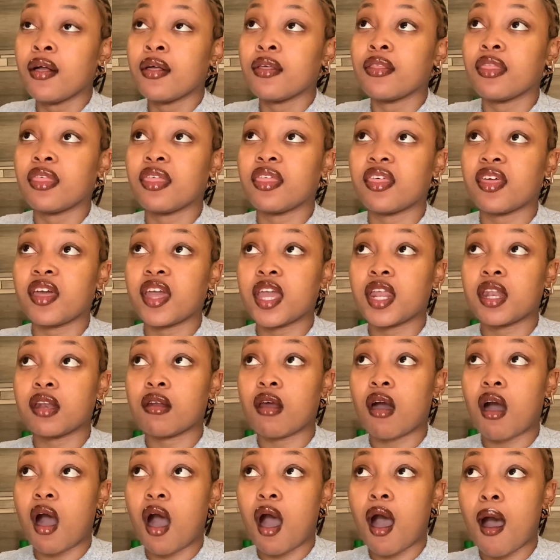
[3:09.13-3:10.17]

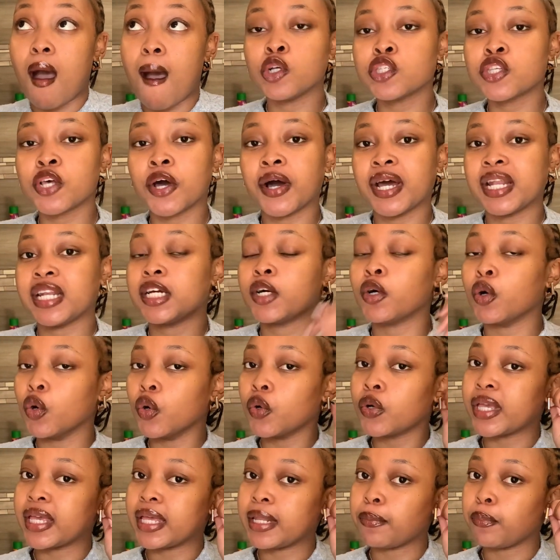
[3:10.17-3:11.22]
Then also I want to go
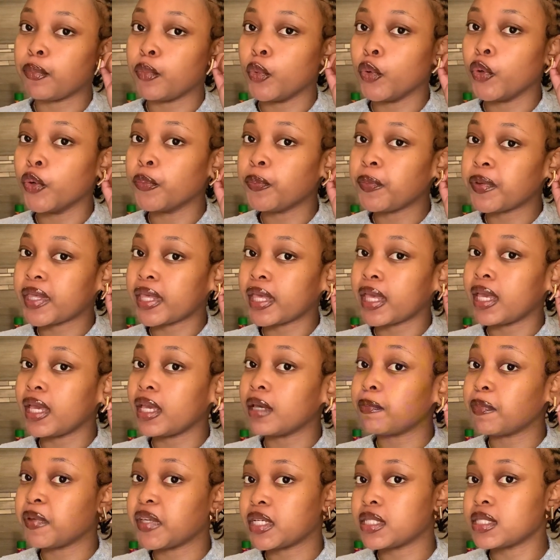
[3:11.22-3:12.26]
get more
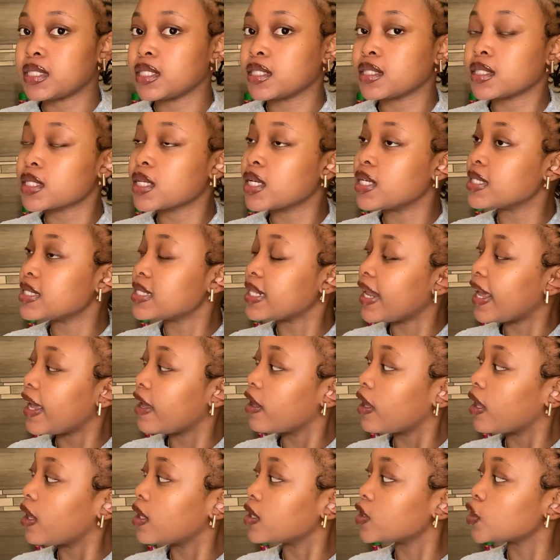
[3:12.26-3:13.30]
ear piercings because
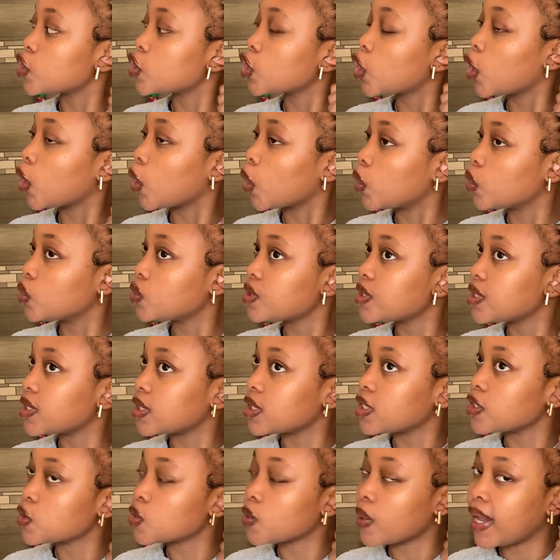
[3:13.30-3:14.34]
it's closed,
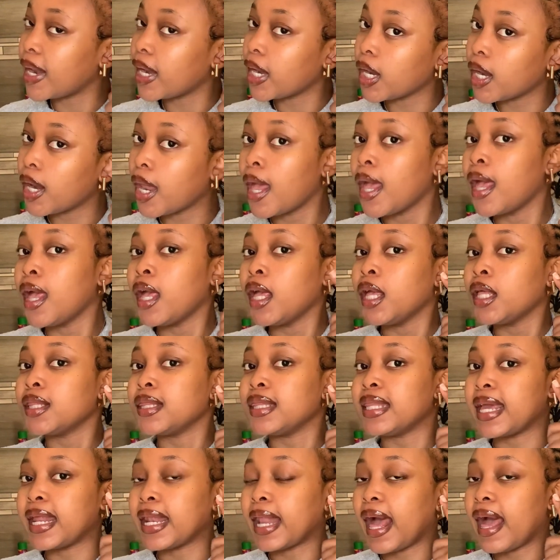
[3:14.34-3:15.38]
this one.
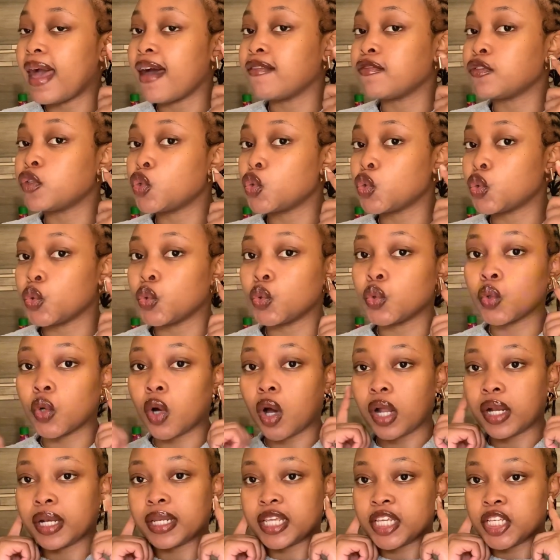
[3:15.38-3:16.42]
Then I have two
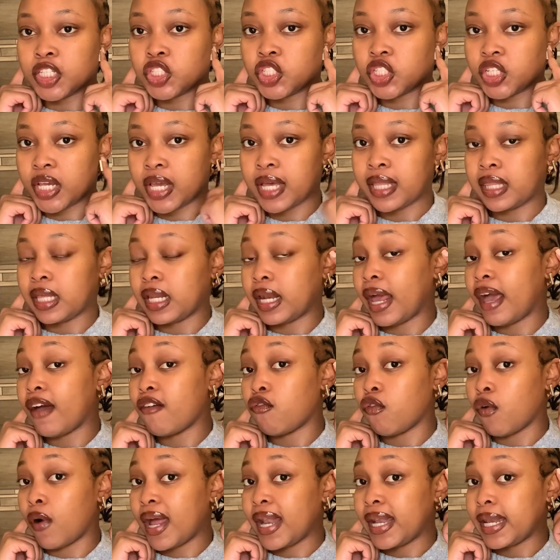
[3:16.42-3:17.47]
on each ear, then I
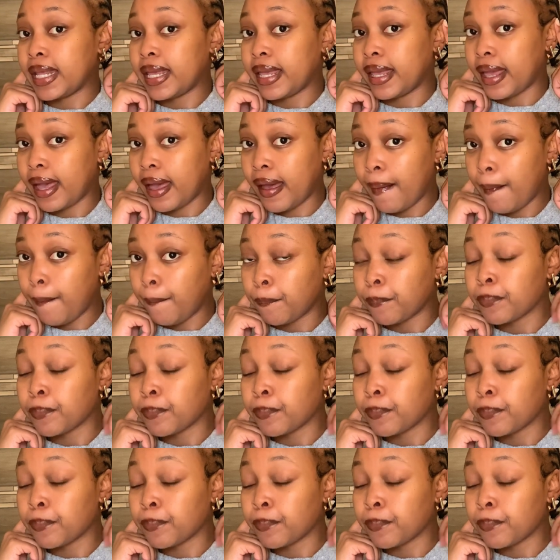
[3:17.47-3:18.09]
have one here.